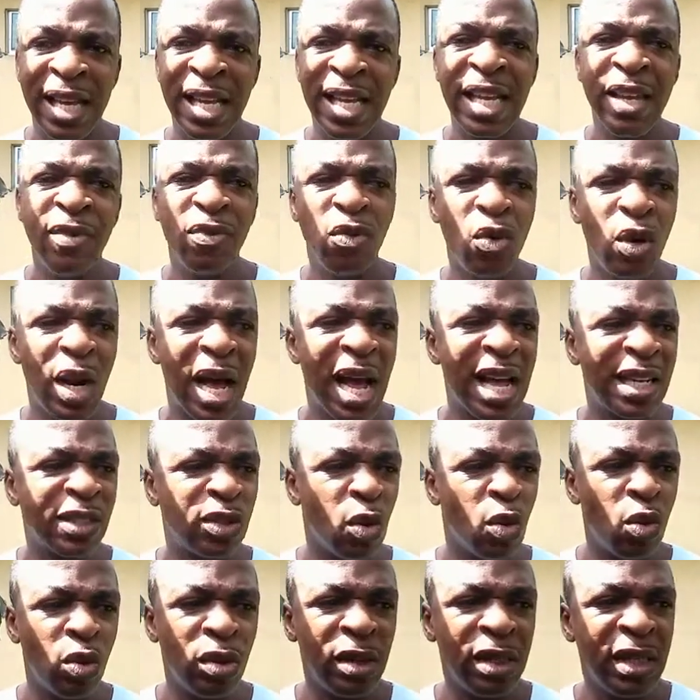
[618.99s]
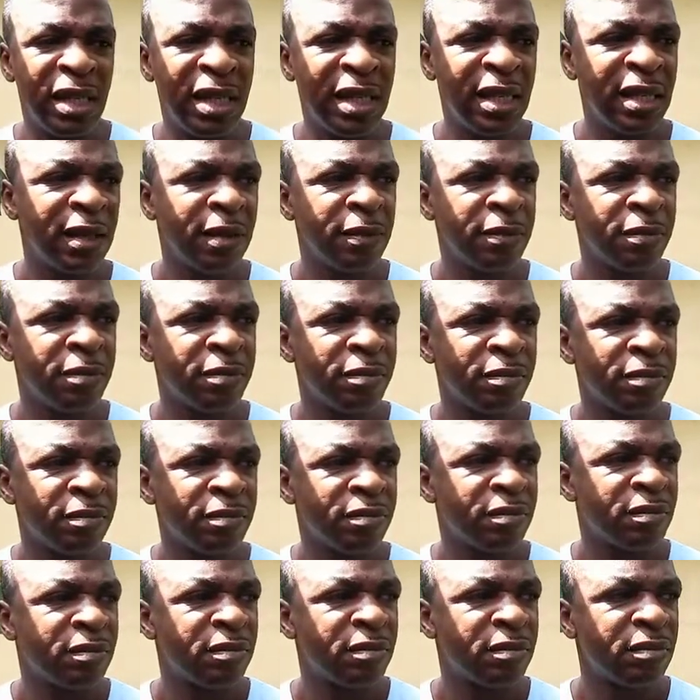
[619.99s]
Evil has only
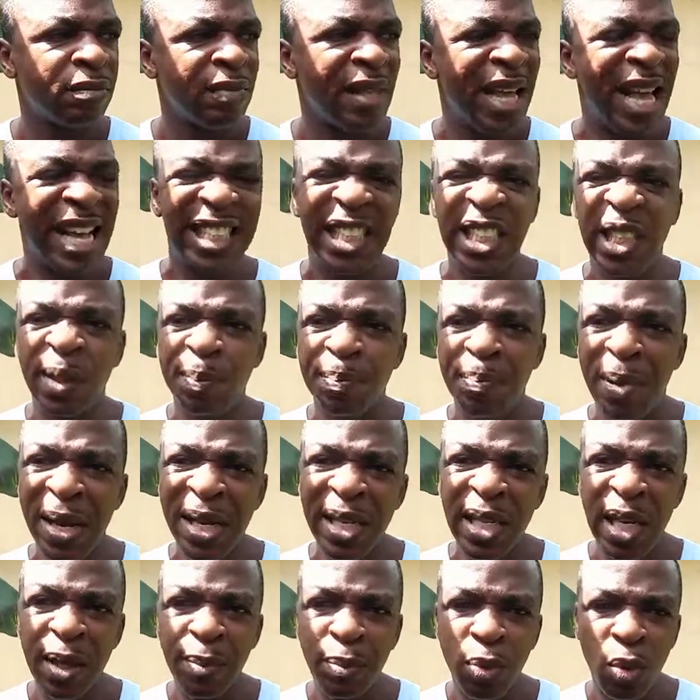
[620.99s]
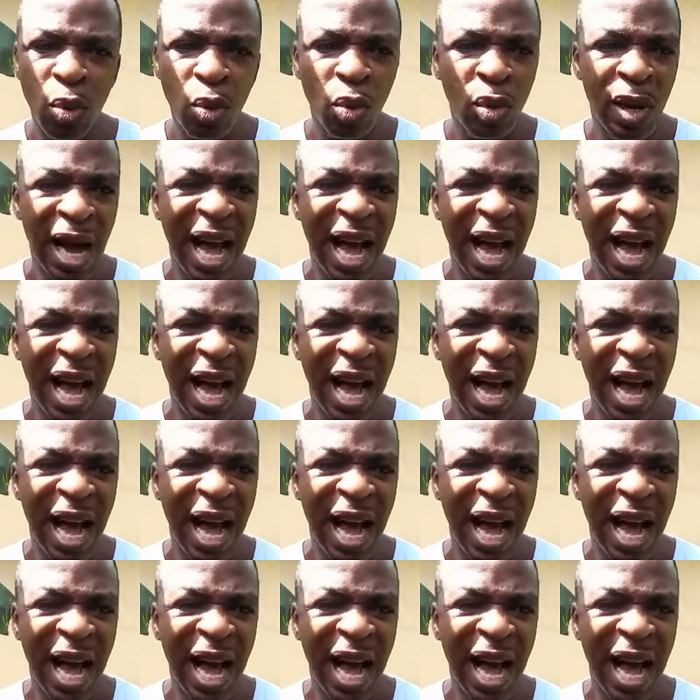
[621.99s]
expendable